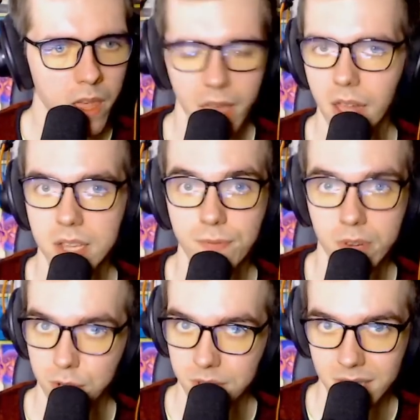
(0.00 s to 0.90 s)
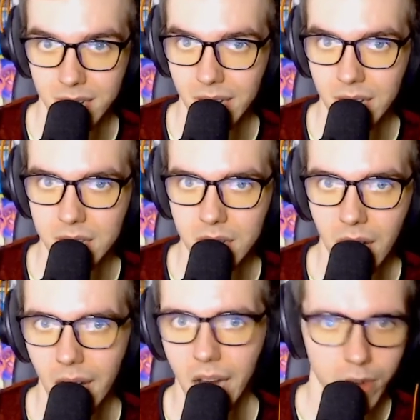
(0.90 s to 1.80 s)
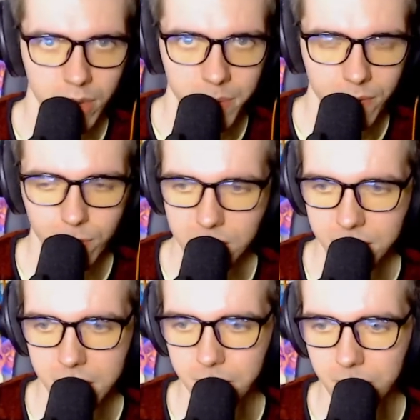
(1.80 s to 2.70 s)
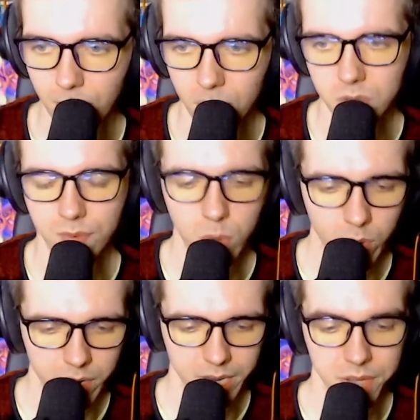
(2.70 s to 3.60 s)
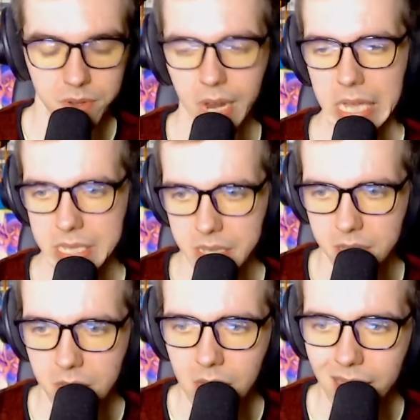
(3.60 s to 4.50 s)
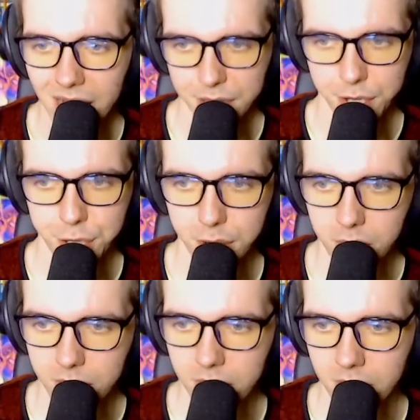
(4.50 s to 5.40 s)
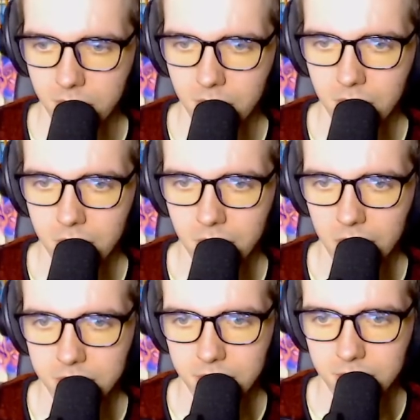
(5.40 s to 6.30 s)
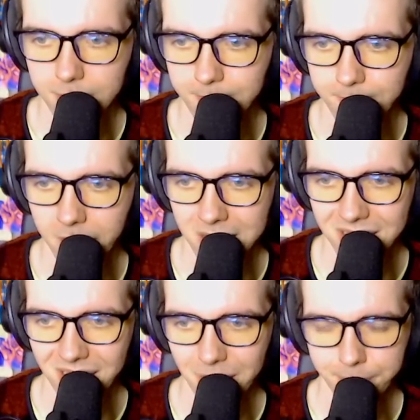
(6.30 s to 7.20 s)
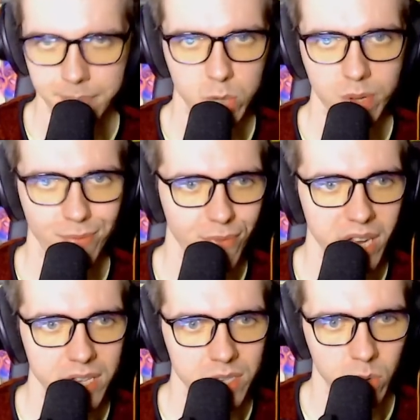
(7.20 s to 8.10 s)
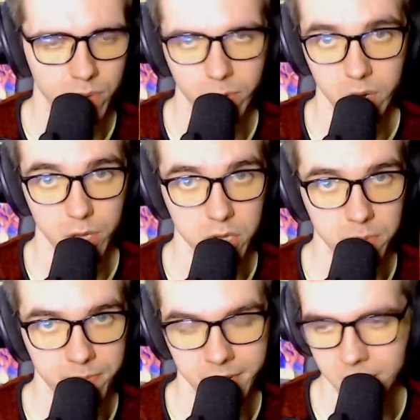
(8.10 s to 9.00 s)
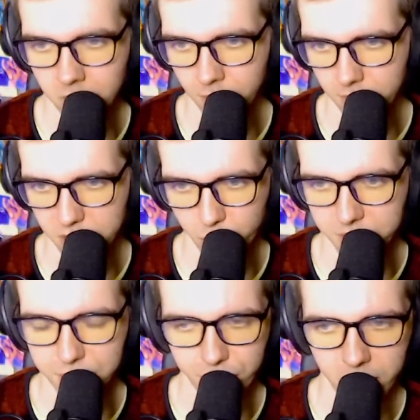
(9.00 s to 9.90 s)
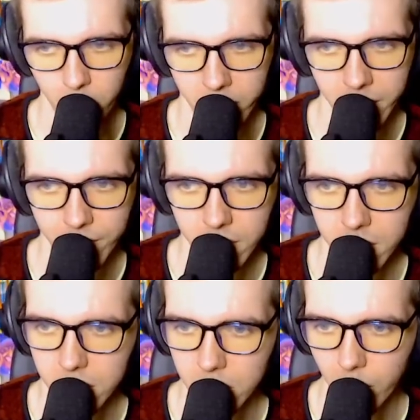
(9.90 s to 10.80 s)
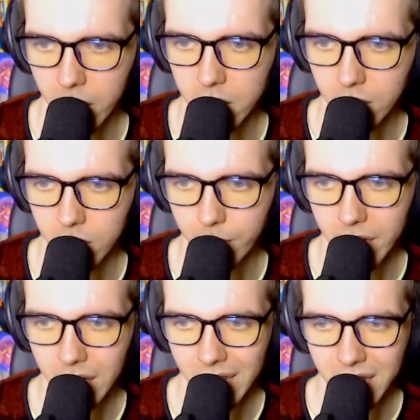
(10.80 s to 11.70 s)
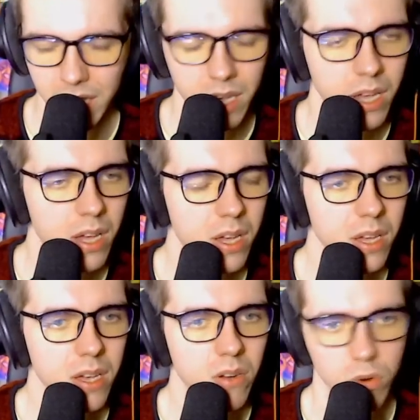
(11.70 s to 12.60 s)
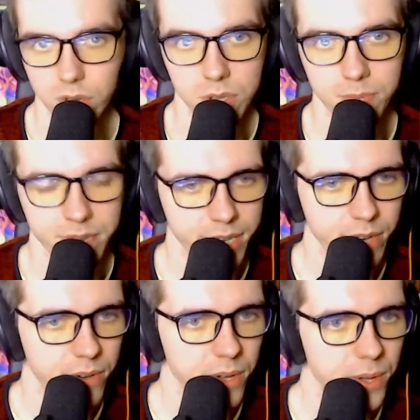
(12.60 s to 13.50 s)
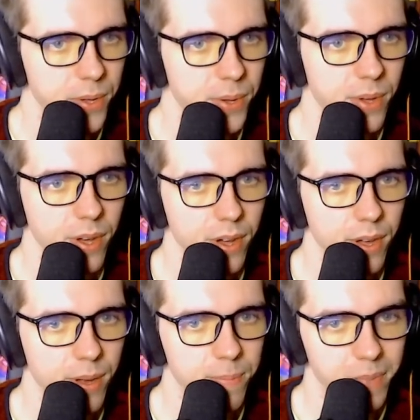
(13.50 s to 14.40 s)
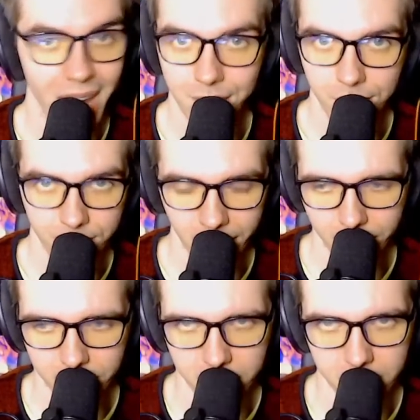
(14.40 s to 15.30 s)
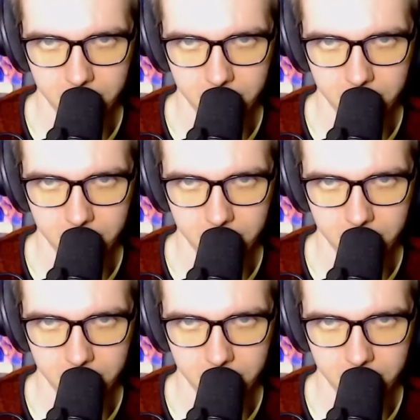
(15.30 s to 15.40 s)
And if you're interested in hiring me for some voiceover work, either as a as a joke, as a as a thing between friends, or for a YouTube video, or for a Twitch stream, whatever you might you, you might like, or YouTube video, um, I have a Fiverr